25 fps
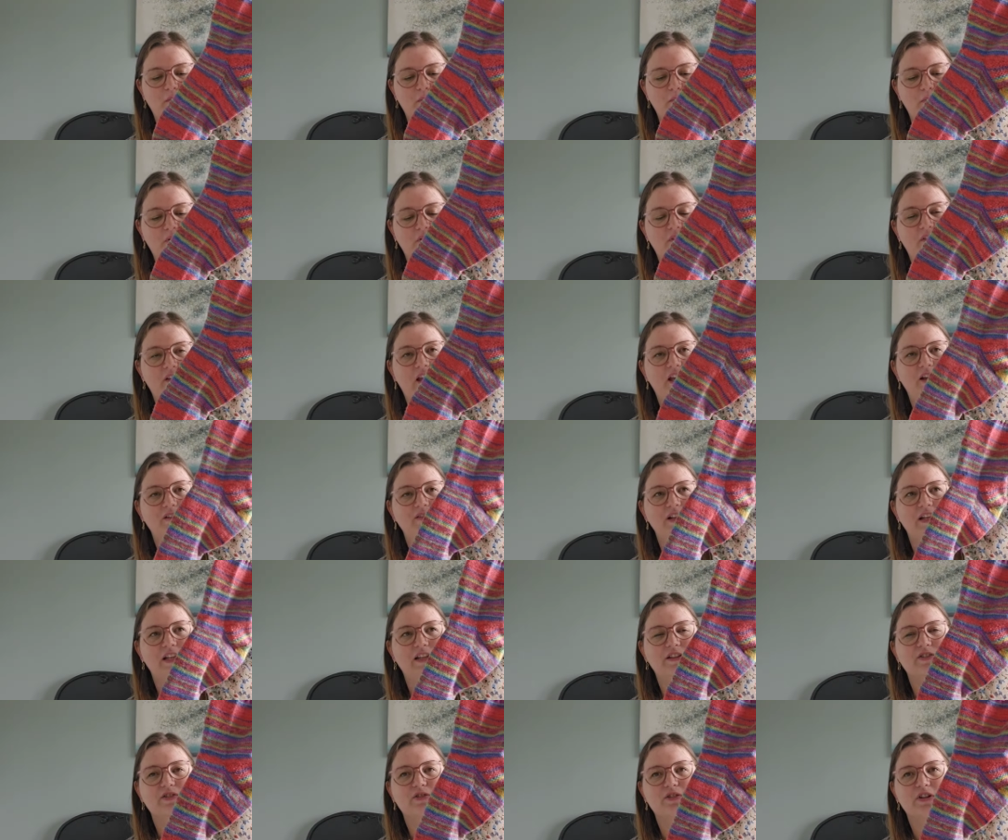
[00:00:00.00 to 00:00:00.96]
But I
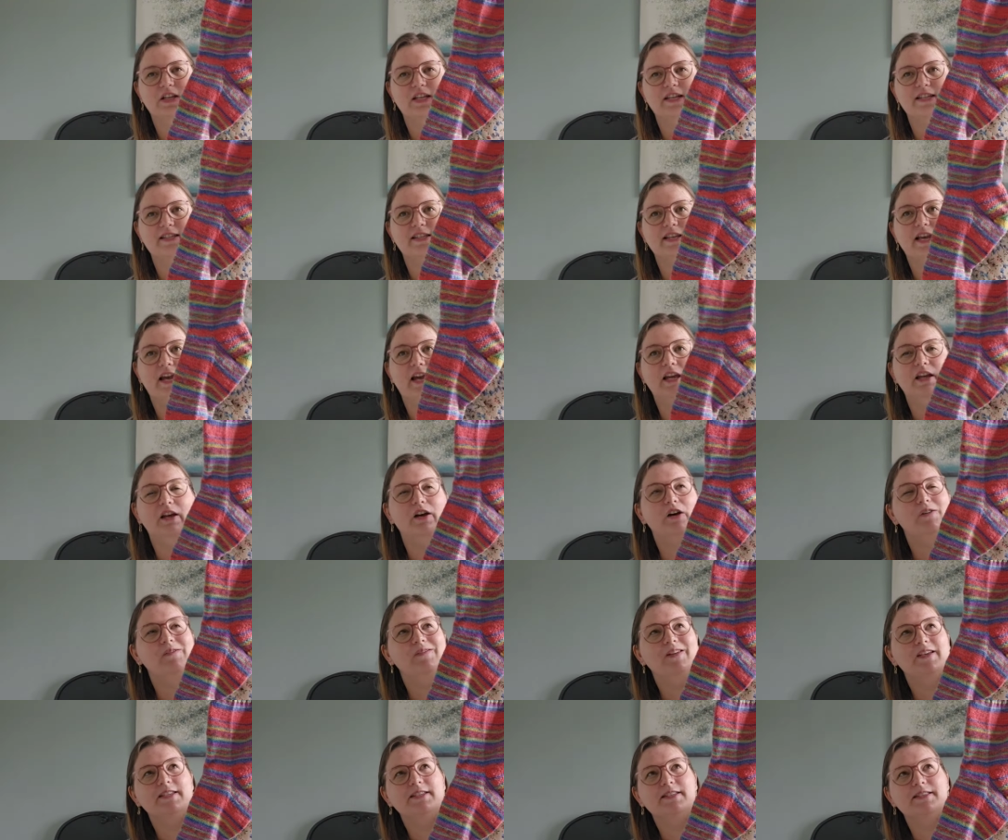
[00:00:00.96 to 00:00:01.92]
really enjoy this. I
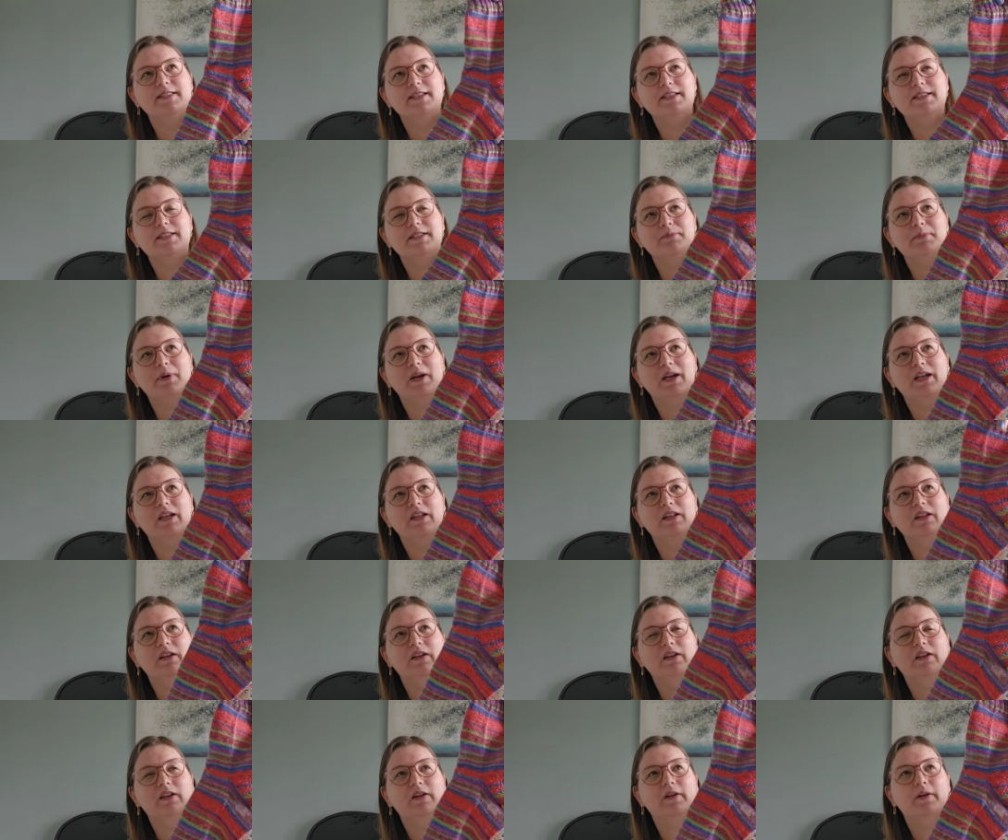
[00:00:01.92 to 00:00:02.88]
always stitch my
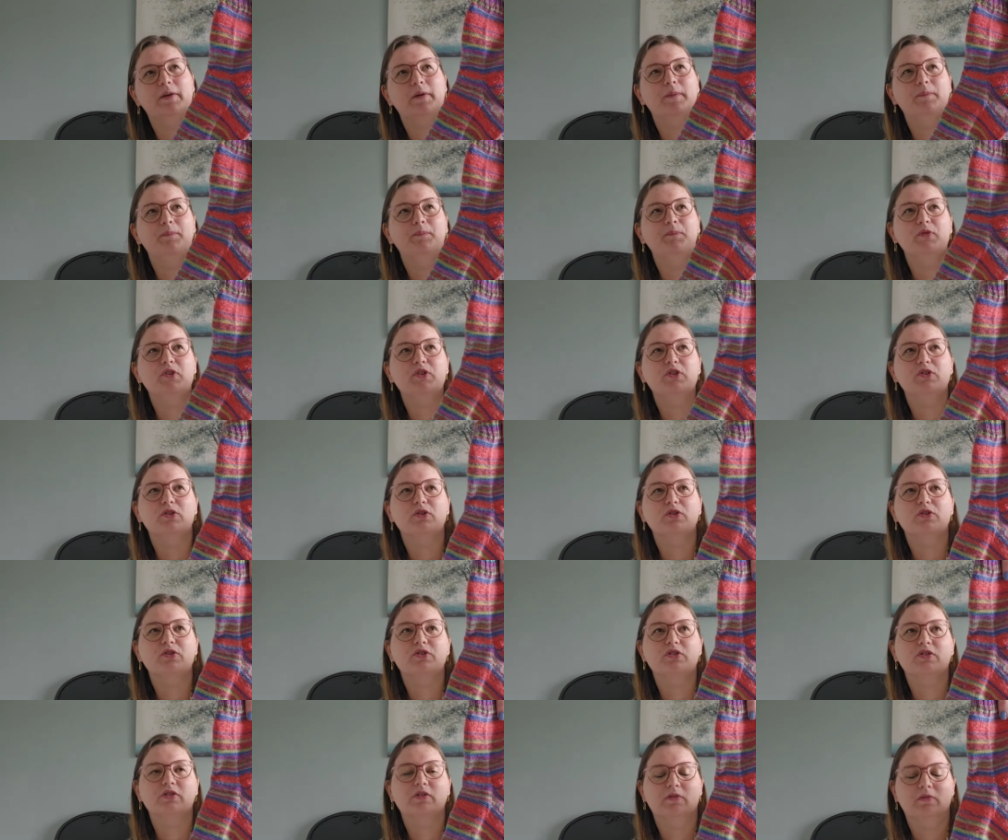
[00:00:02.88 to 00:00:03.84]

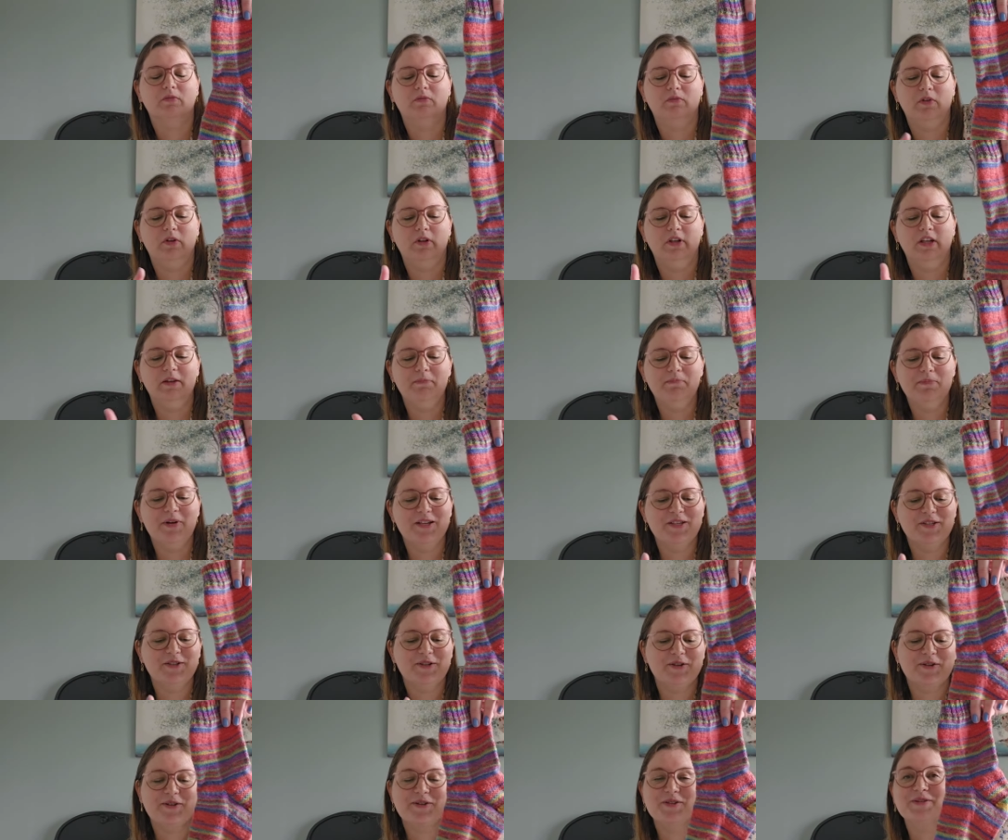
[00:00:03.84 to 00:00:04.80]
socks, knit my
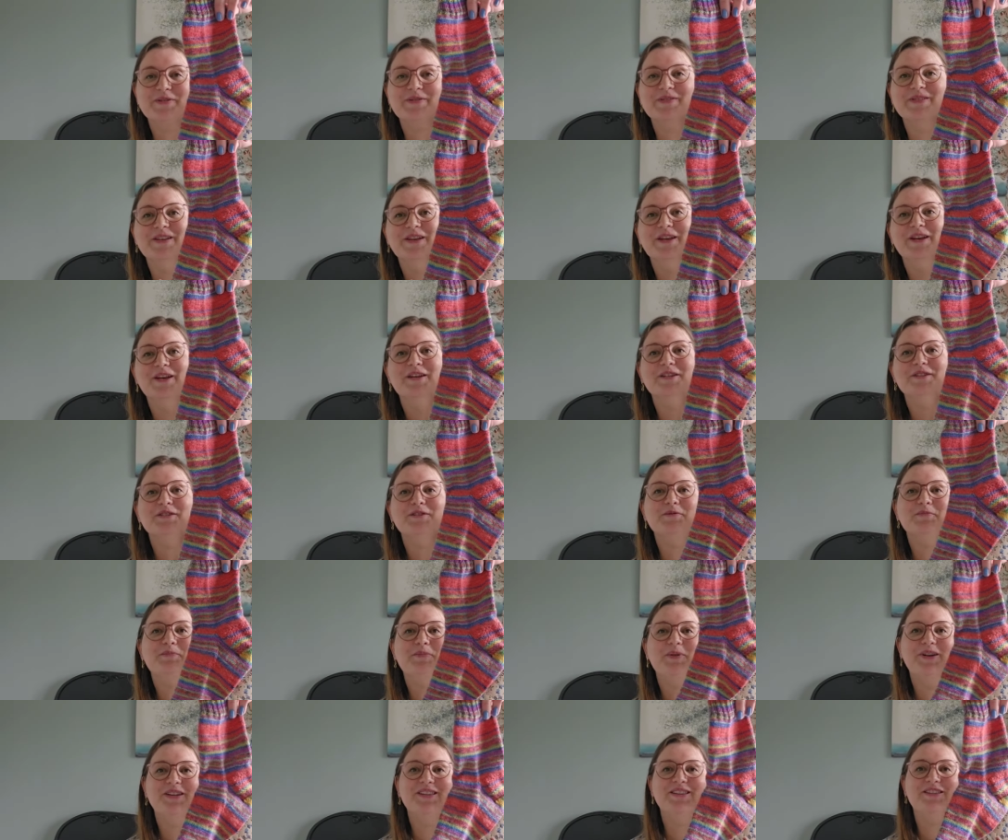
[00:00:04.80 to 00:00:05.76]
socks on
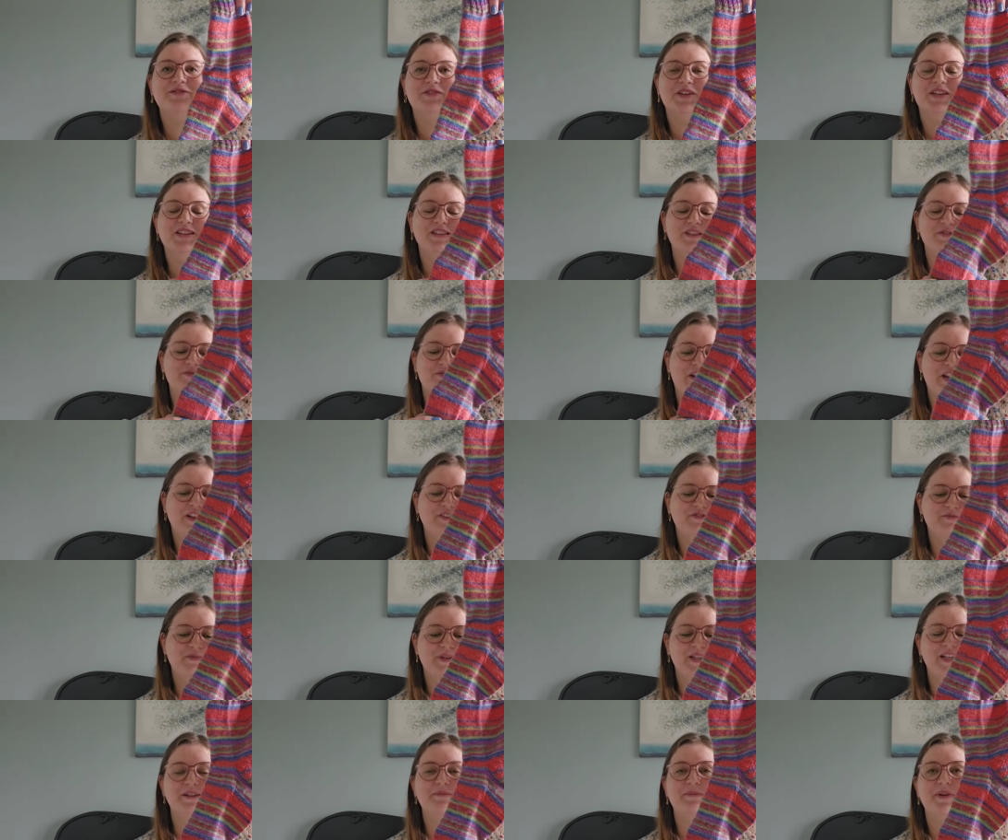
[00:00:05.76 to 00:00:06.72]

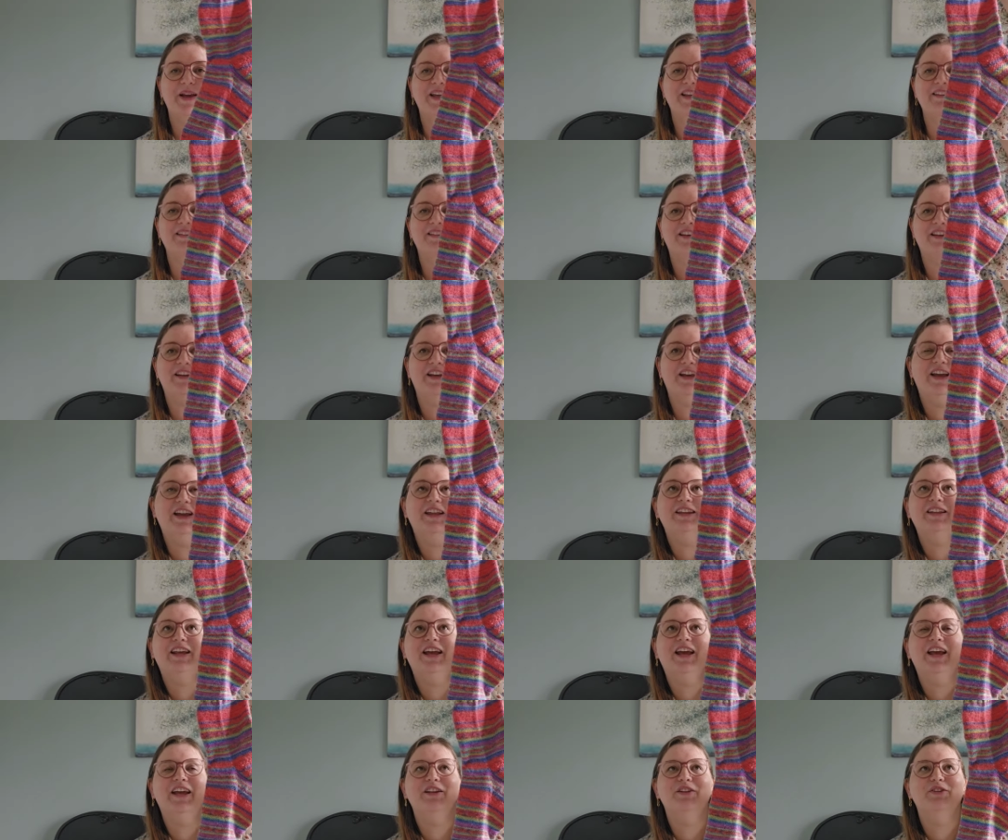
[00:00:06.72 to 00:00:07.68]
2.25mm, and
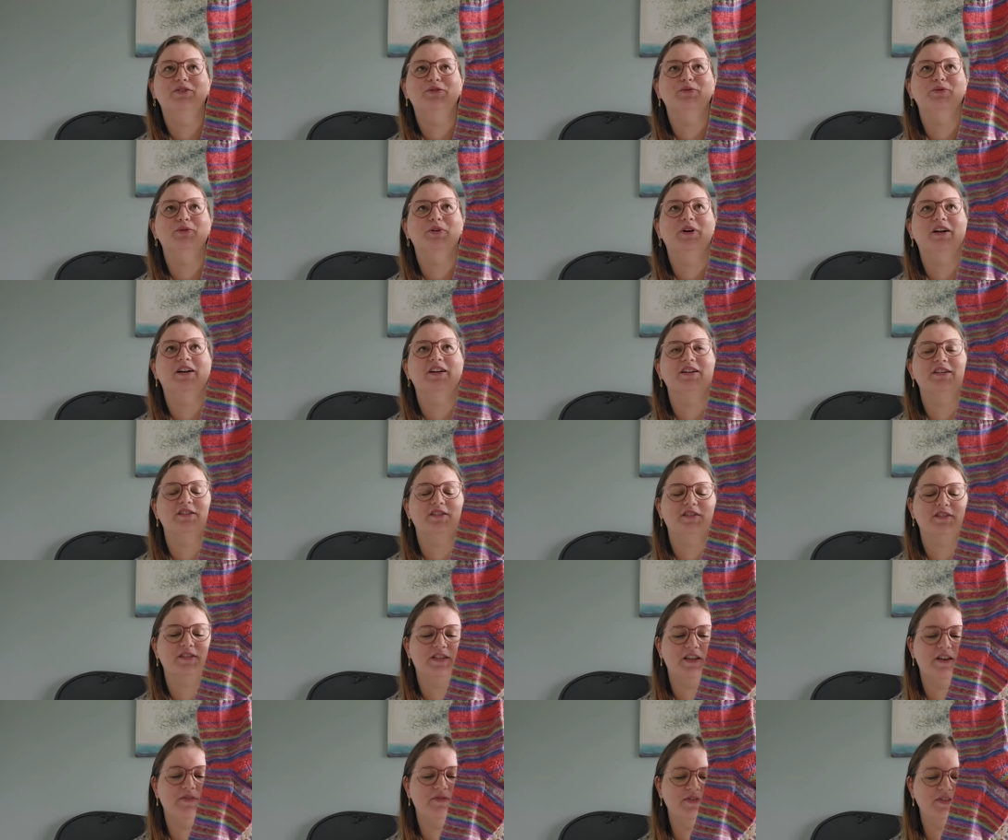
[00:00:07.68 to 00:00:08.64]
I do
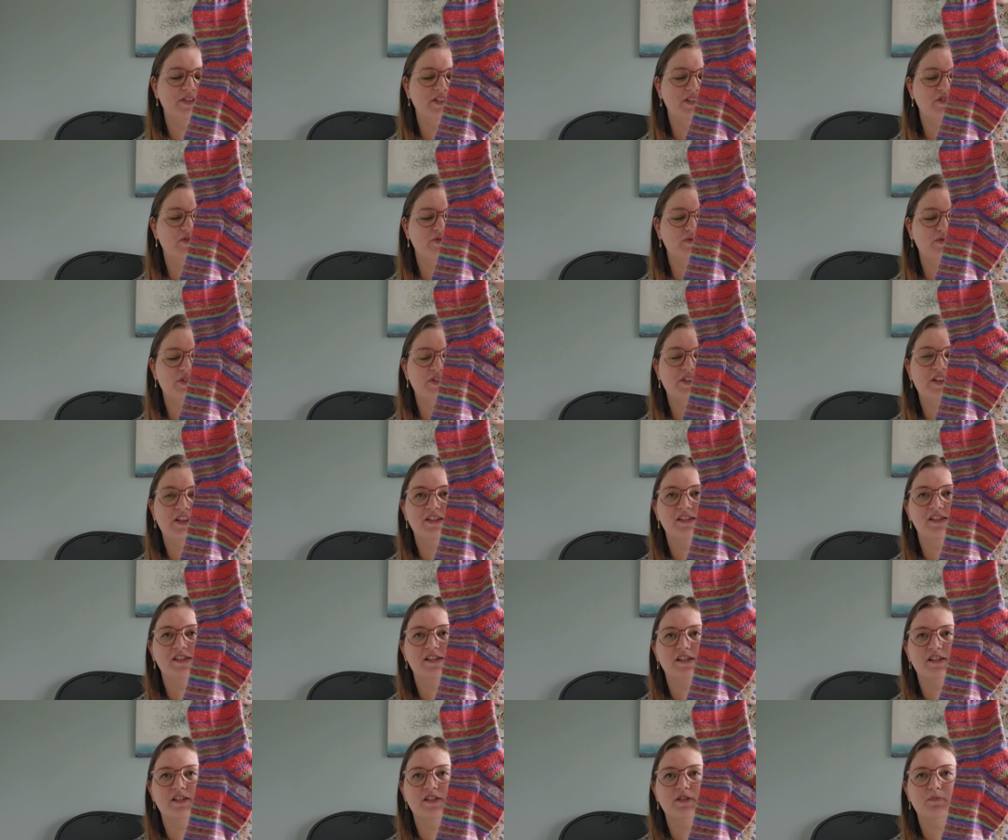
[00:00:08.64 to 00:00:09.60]
72
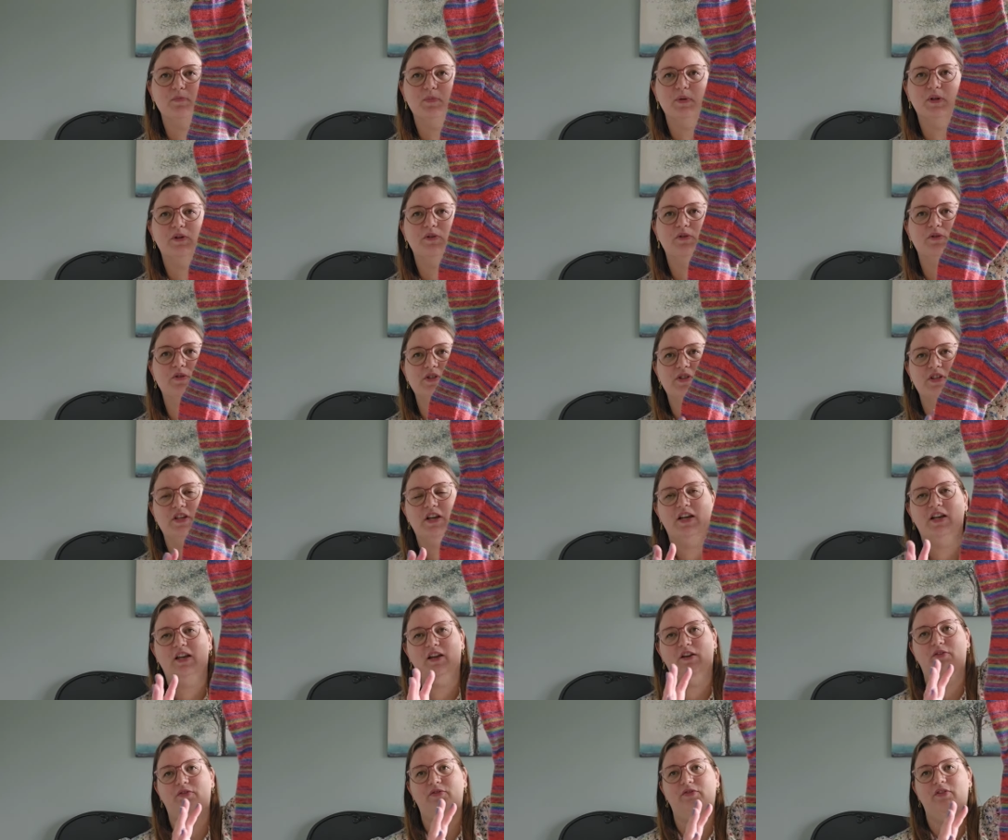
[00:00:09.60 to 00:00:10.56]
stitches because
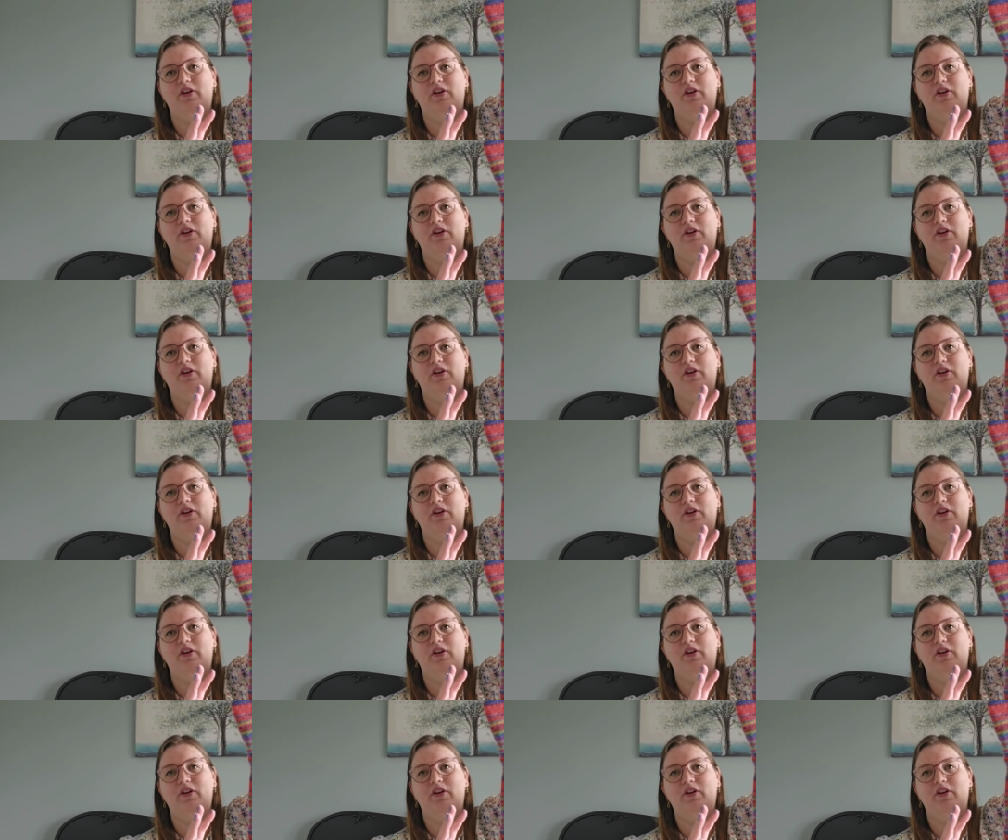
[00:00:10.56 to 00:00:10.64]
I have